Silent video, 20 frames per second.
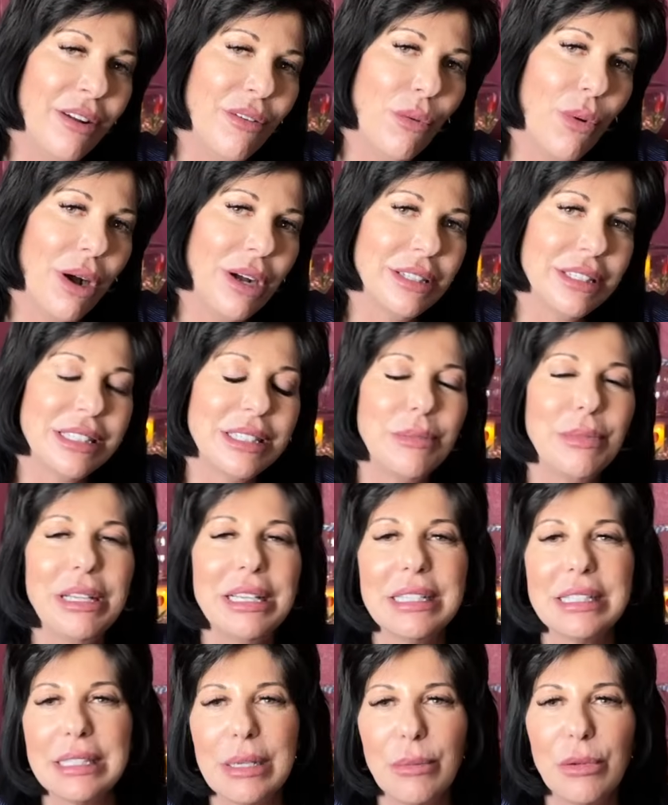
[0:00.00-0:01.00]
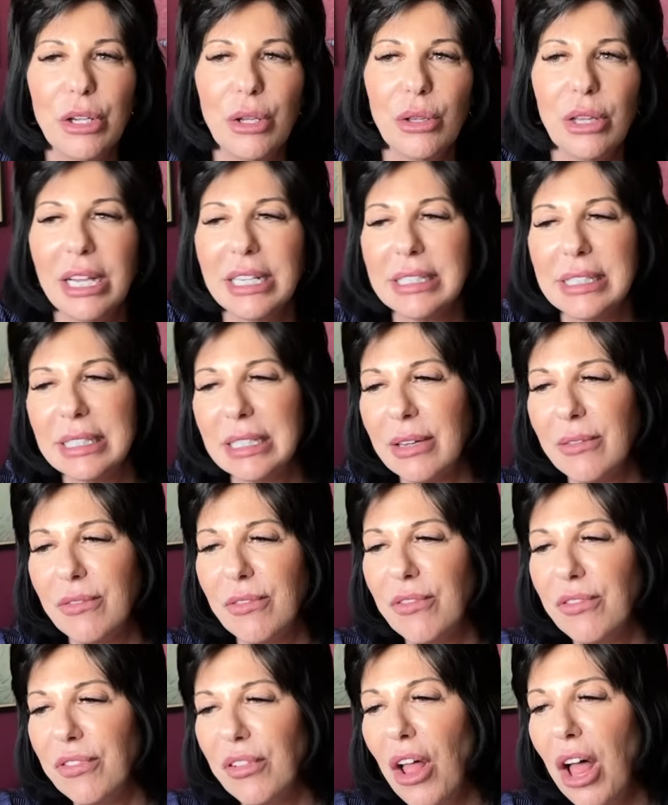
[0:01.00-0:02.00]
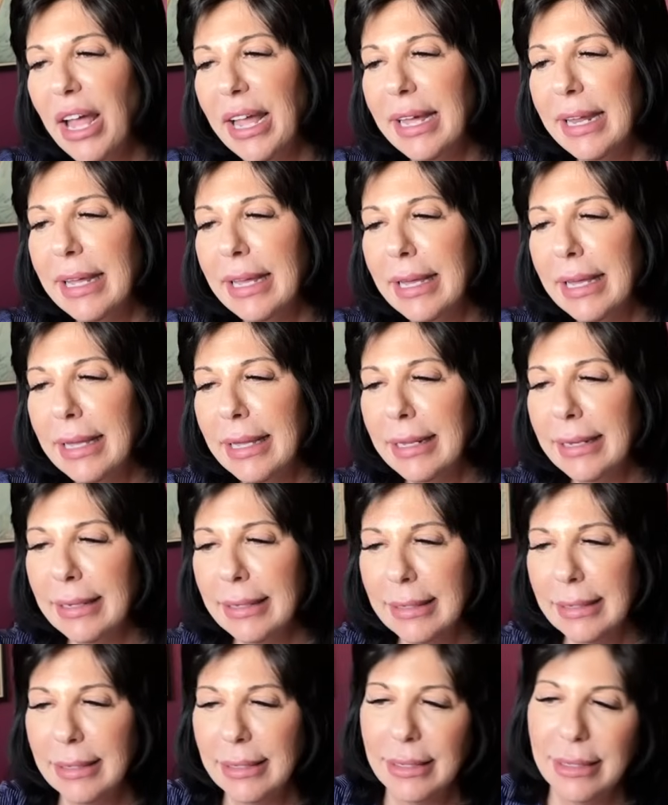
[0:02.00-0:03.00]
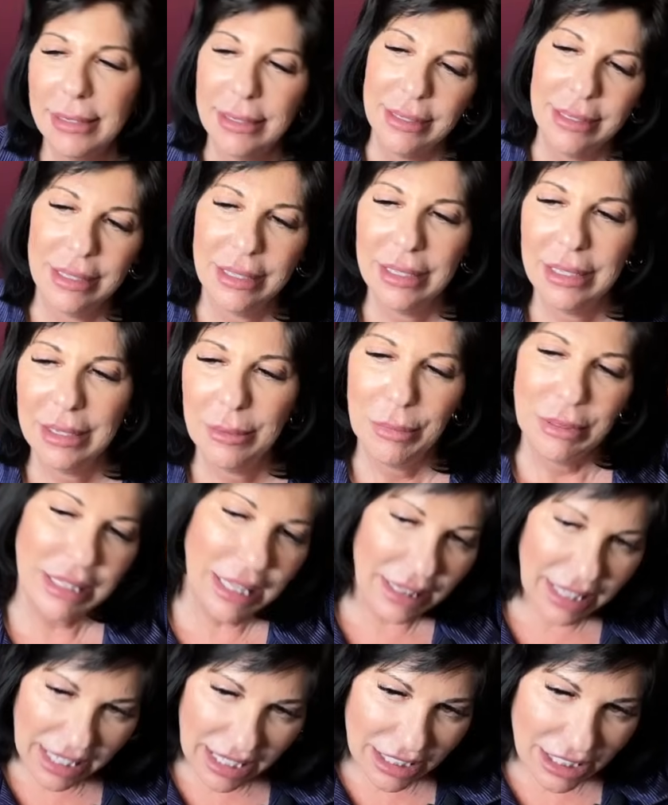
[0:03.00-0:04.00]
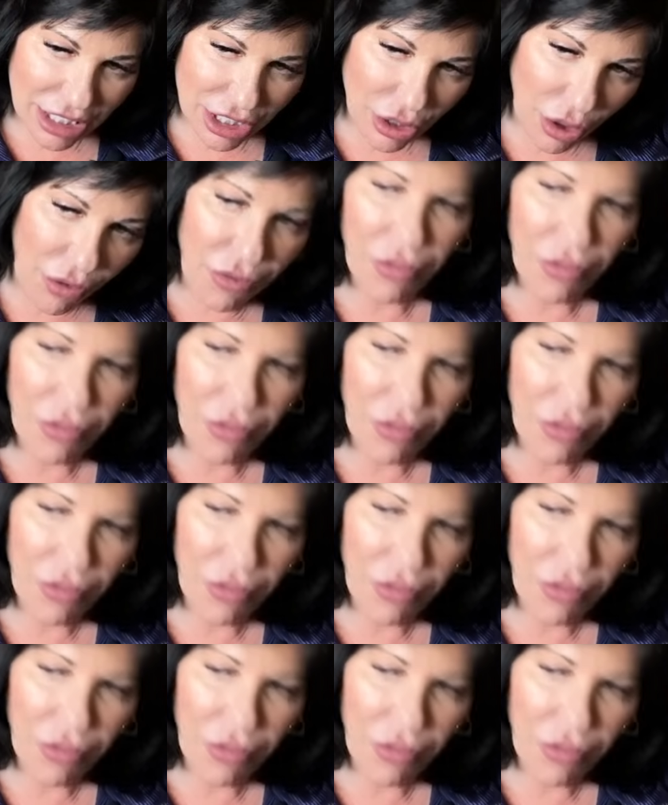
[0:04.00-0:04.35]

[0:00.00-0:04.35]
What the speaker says: of Wands to me is someone who likes to come flying in, but then they can just go